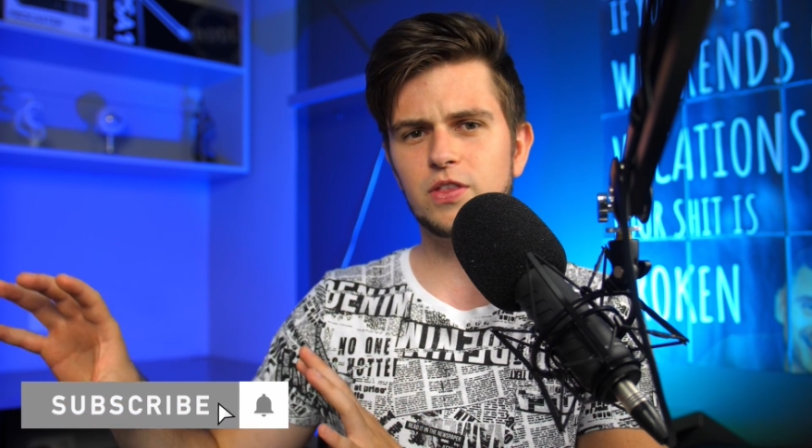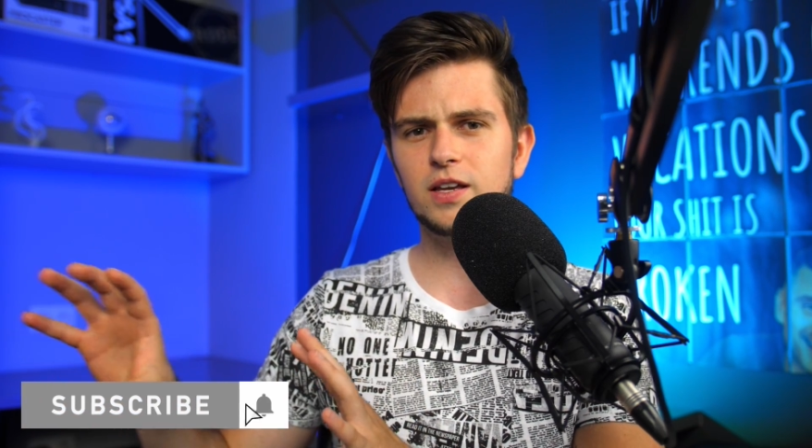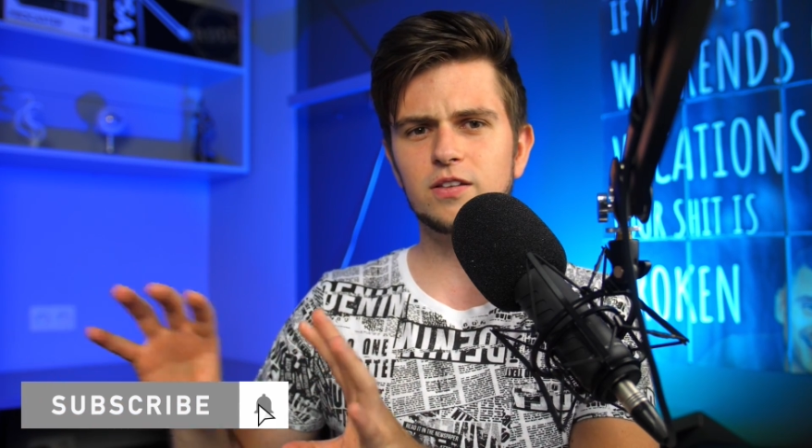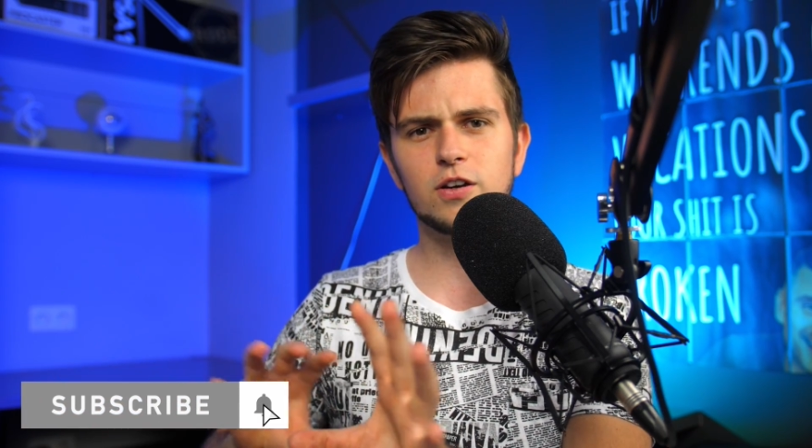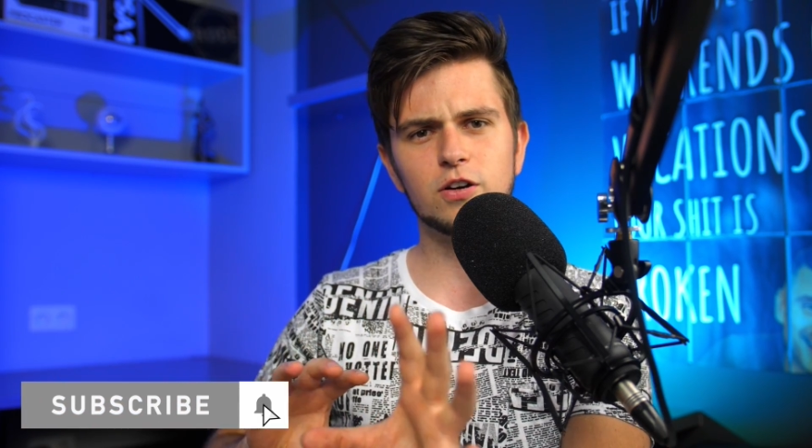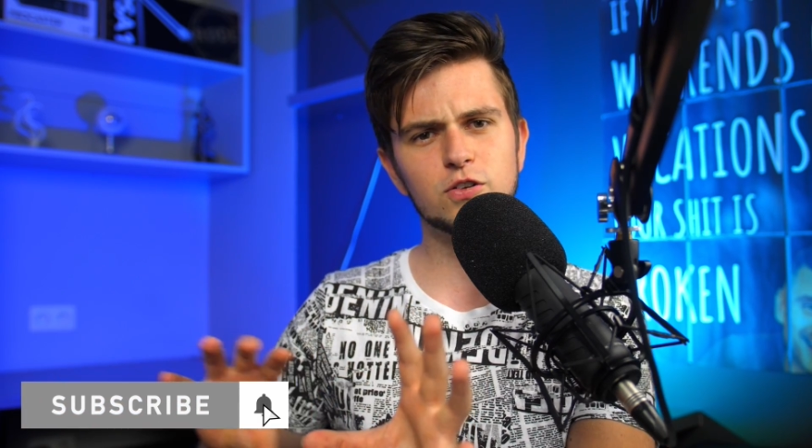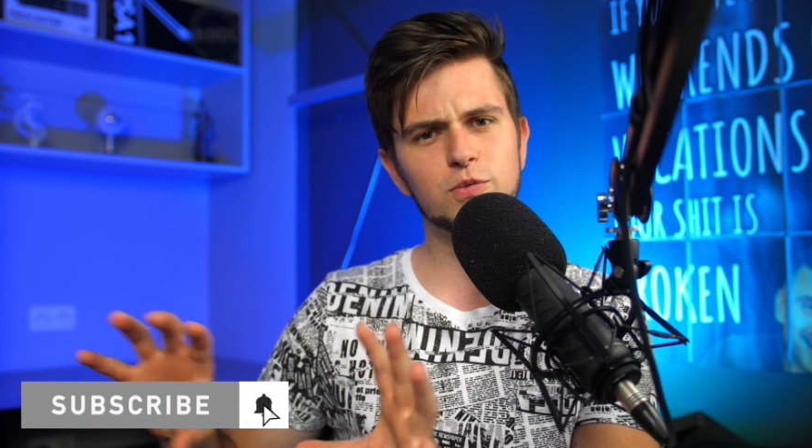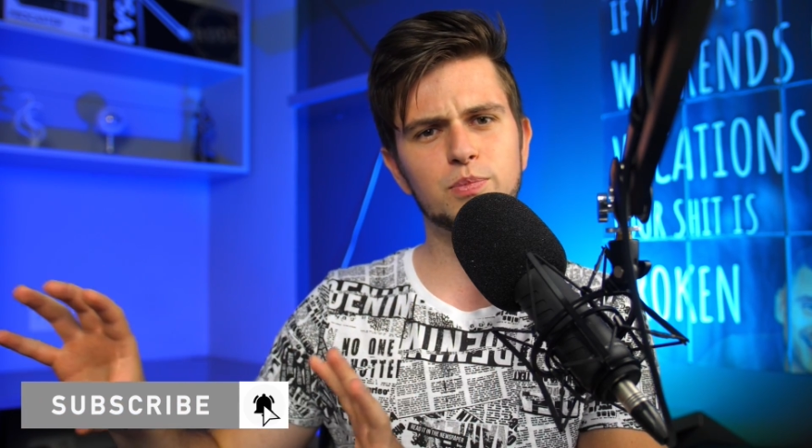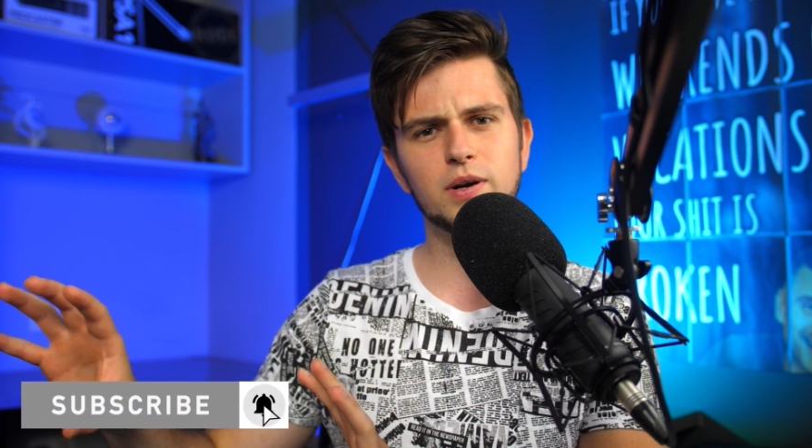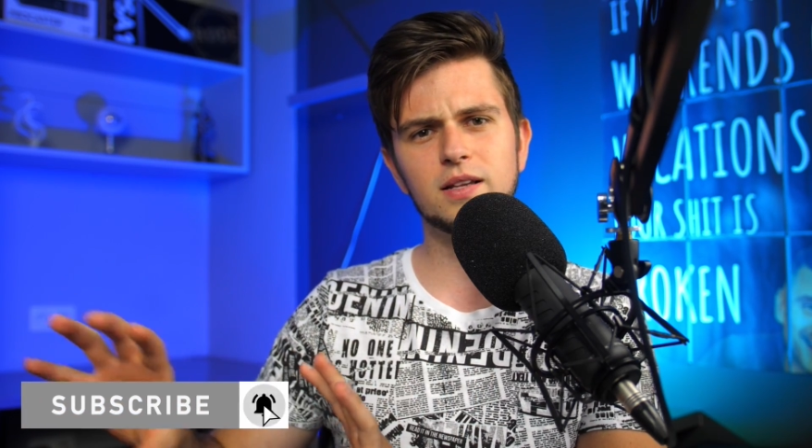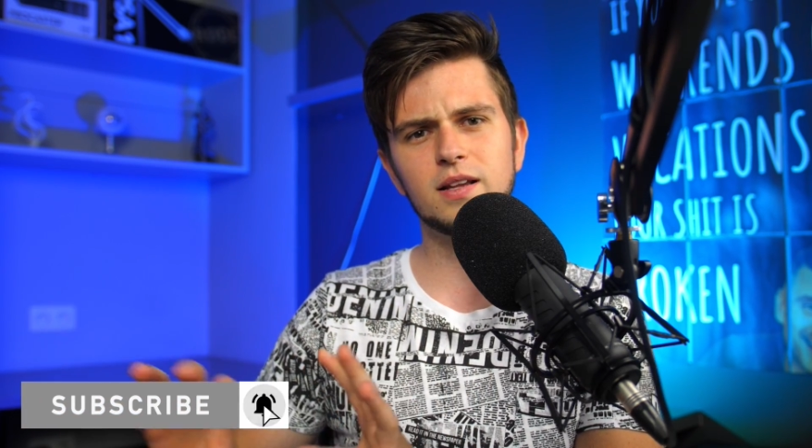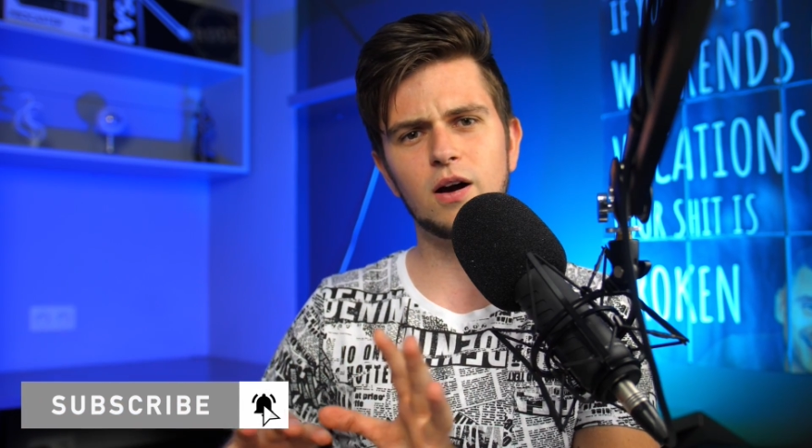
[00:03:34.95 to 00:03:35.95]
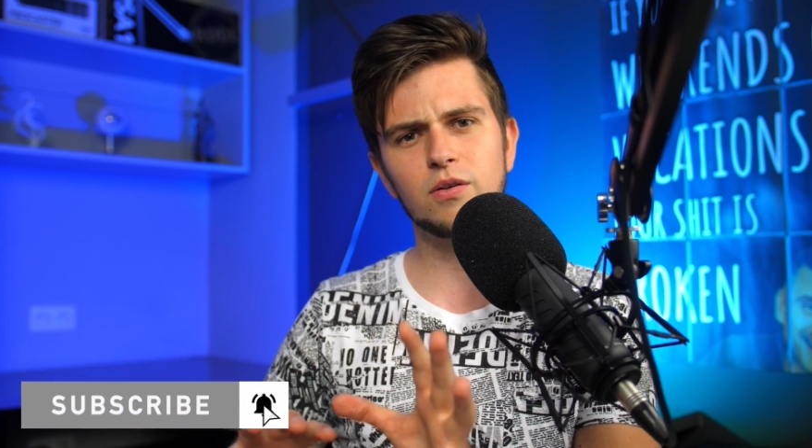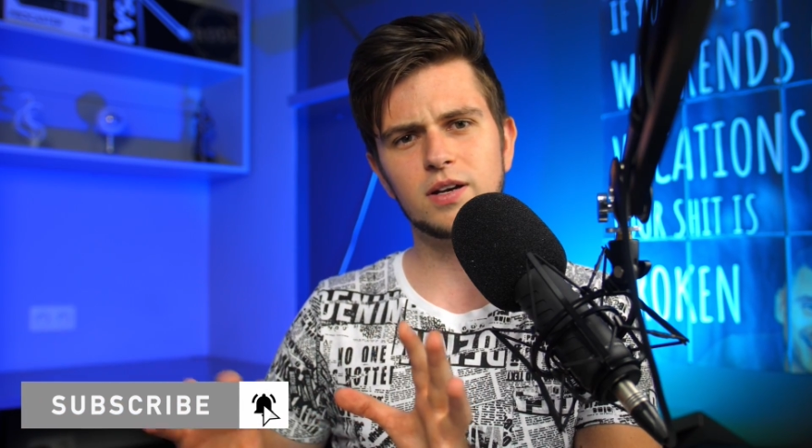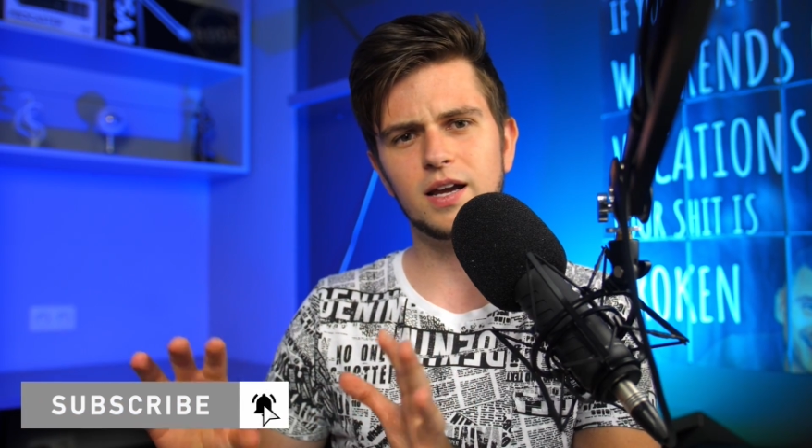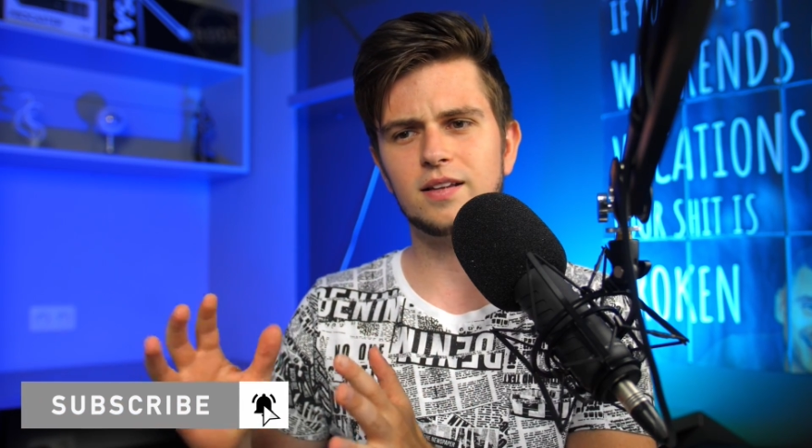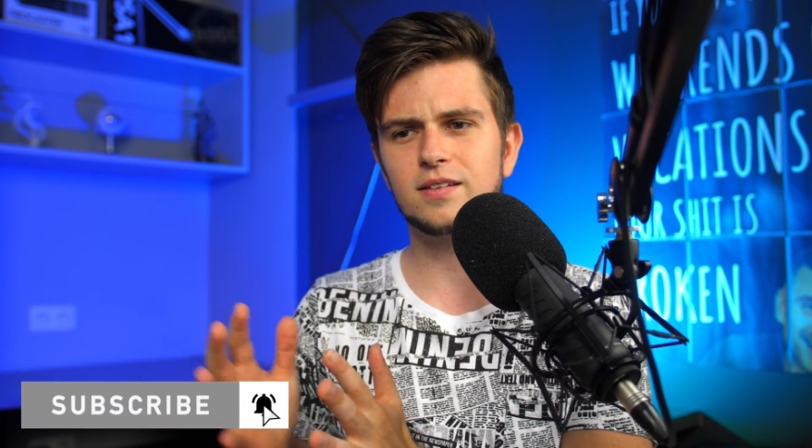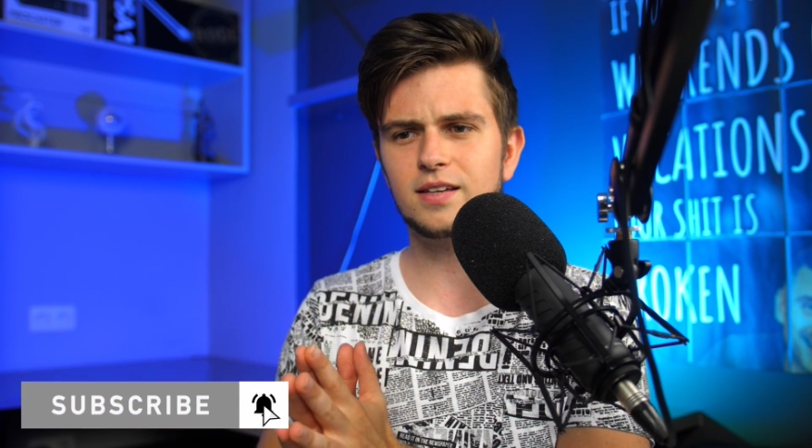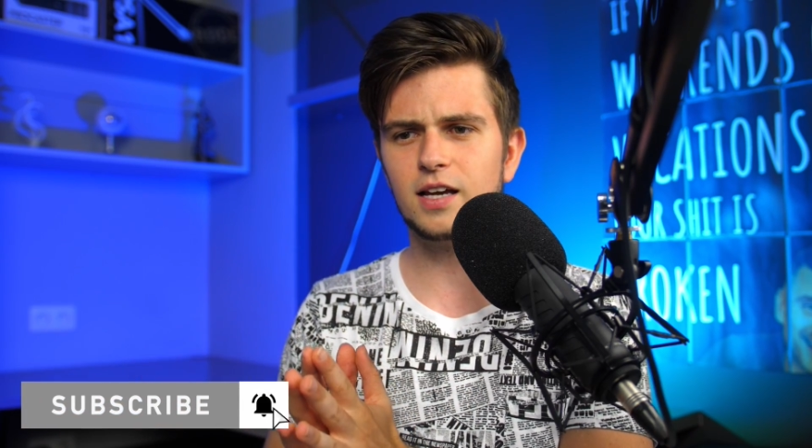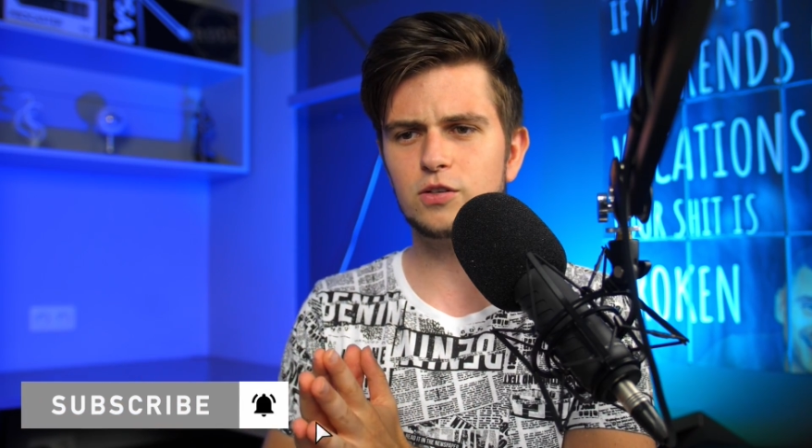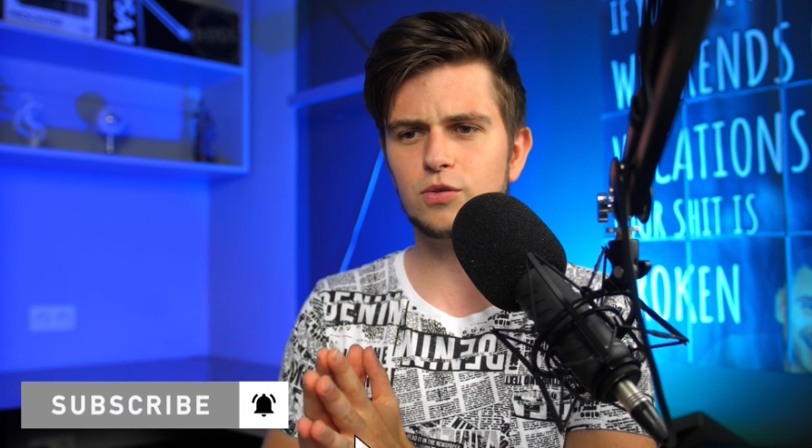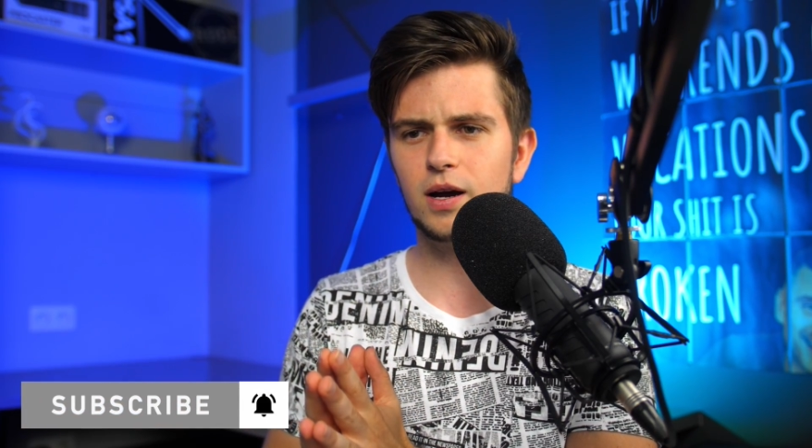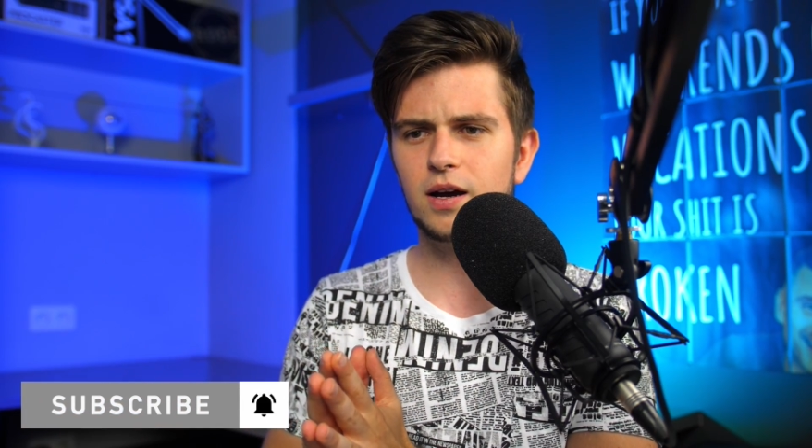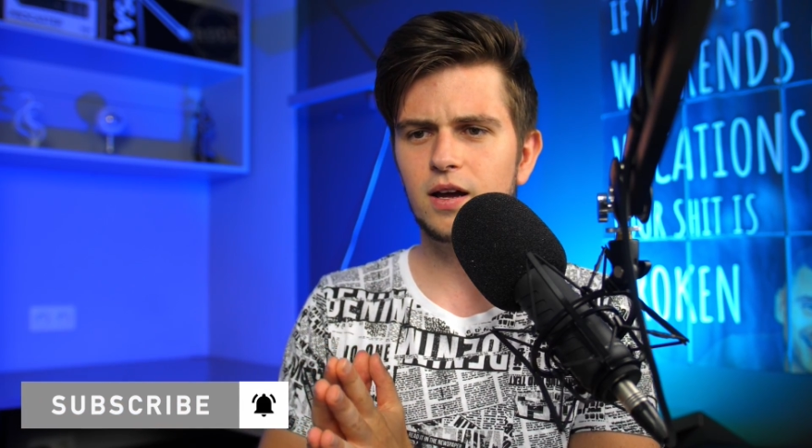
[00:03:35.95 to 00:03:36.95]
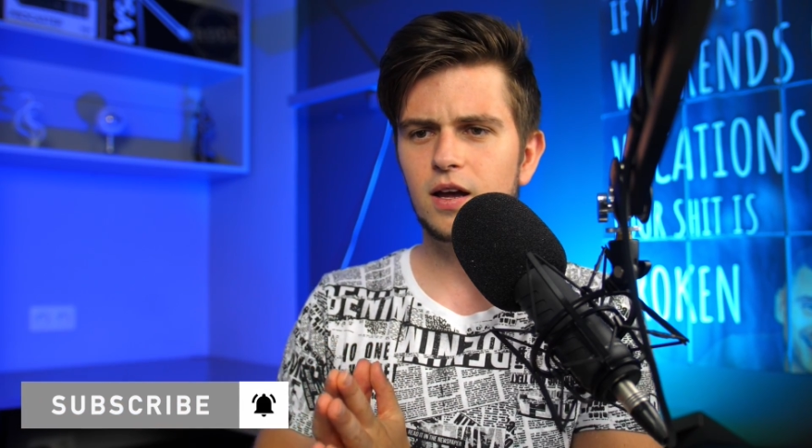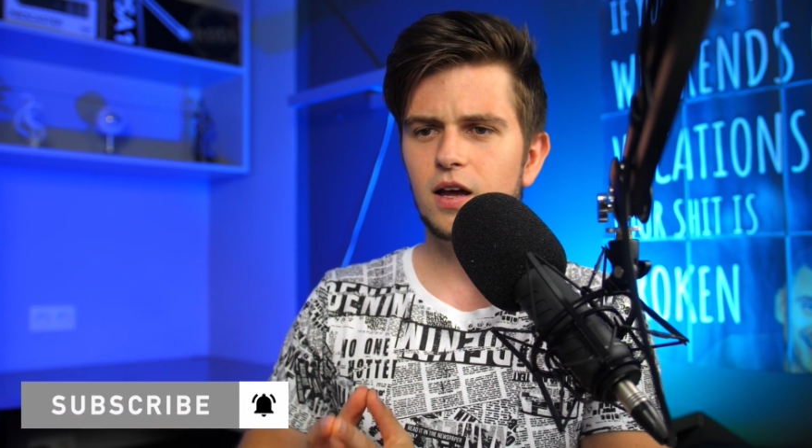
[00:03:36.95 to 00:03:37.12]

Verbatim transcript: things are spread out, etc.